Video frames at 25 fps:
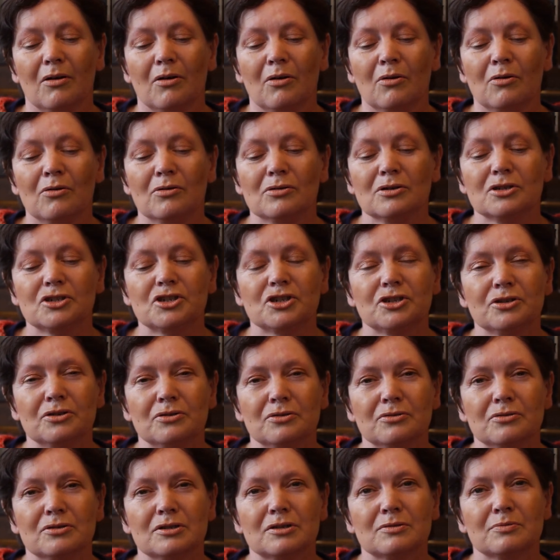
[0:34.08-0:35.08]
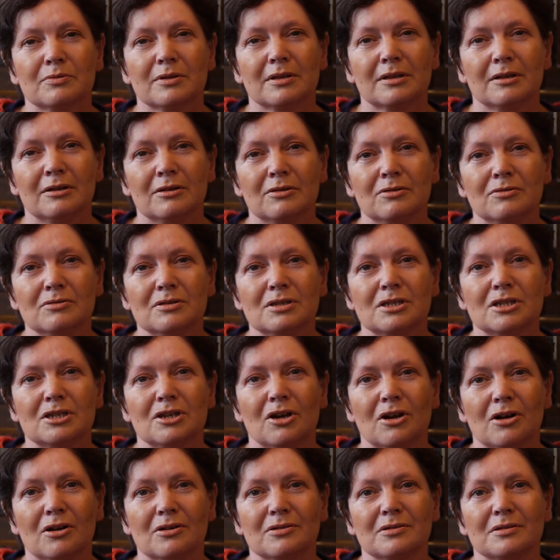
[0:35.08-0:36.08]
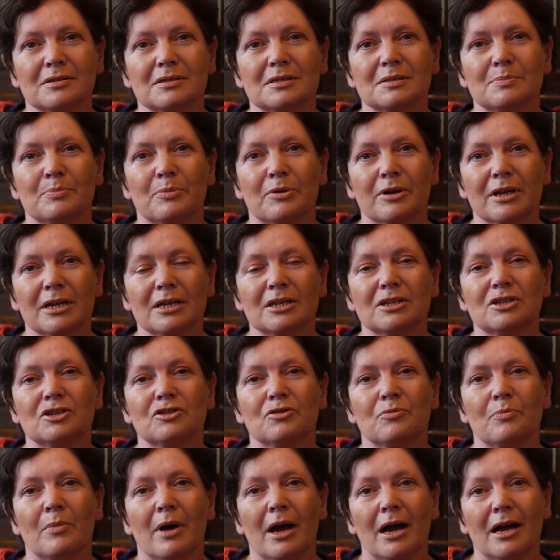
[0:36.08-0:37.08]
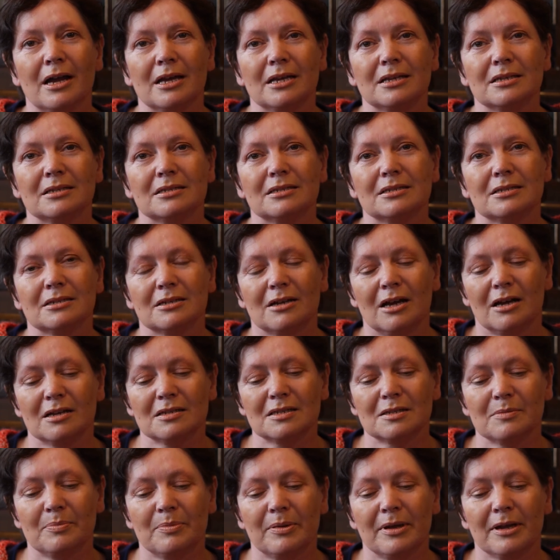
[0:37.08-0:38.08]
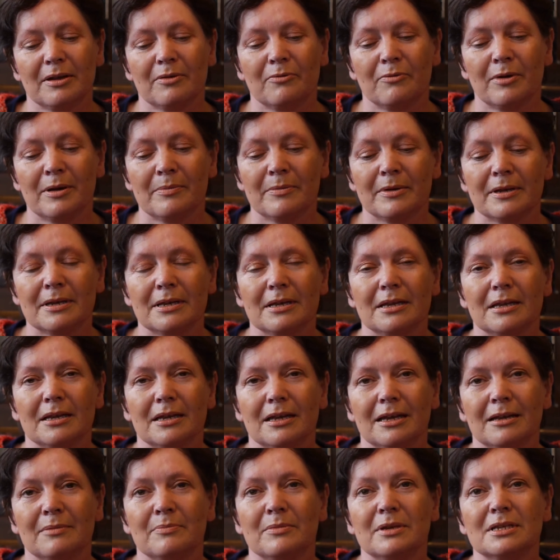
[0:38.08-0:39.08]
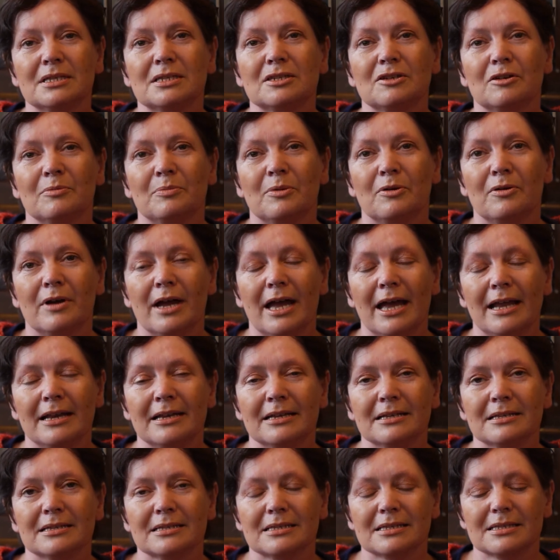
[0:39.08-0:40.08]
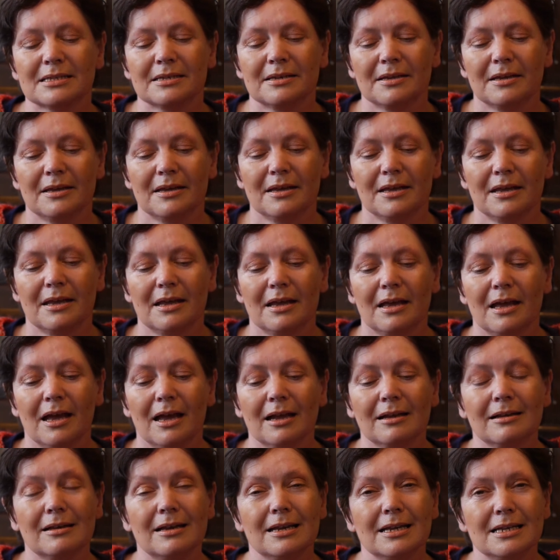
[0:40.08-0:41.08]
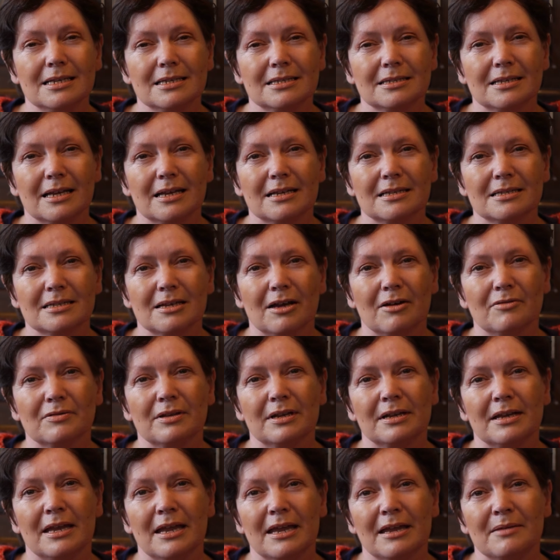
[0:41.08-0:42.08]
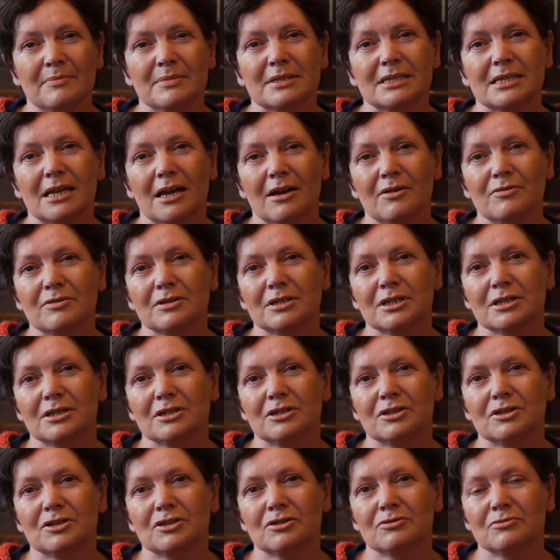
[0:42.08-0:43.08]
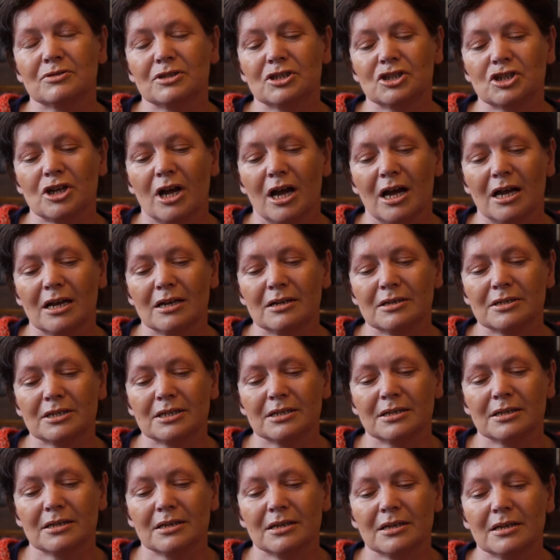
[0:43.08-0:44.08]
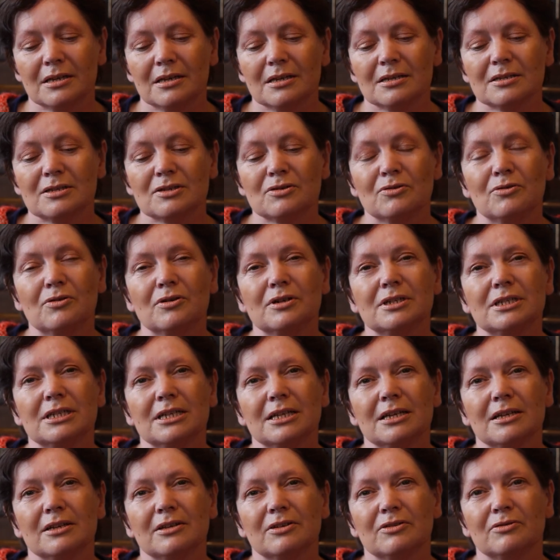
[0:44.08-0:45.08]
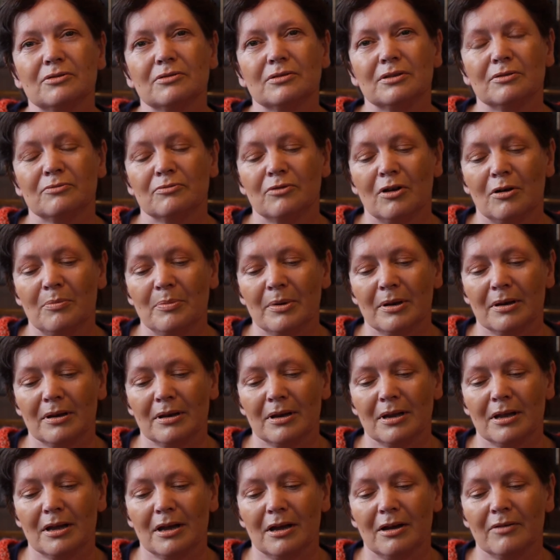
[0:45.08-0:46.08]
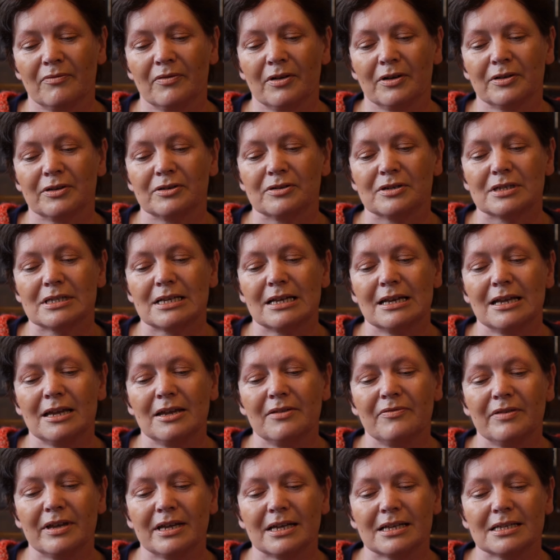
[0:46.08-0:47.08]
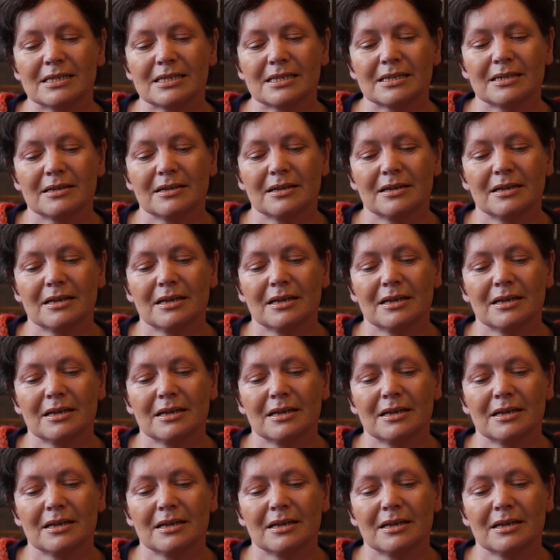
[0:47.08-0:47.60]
Old shoes with loose tongues bring to mind gossiping women in Mr. Bohannon's. At least that's how the name sounded to a child, sorting through the rubble of others' leavings,